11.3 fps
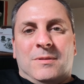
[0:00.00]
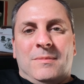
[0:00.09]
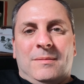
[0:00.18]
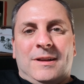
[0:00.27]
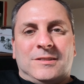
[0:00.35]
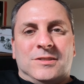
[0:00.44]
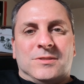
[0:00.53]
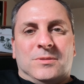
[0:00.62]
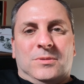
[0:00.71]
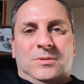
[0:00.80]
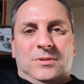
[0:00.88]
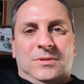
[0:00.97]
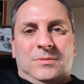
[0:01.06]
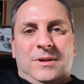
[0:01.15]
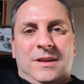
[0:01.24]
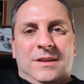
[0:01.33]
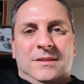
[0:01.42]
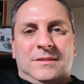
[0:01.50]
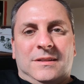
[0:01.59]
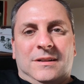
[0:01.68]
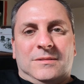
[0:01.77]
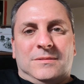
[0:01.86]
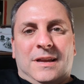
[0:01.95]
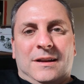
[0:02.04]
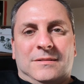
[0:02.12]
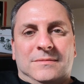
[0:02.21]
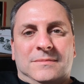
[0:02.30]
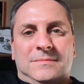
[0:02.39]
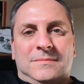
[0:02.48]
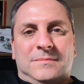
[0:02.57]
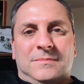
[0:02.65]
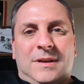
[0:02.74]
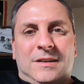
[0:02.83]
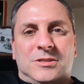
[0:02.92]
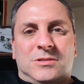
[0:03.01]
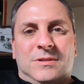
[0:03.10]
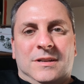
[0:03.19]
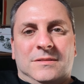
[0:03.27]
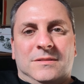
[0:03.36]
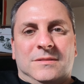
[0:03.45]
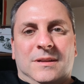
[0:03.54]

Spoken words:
My mailbox is all the way, you know, down by the street.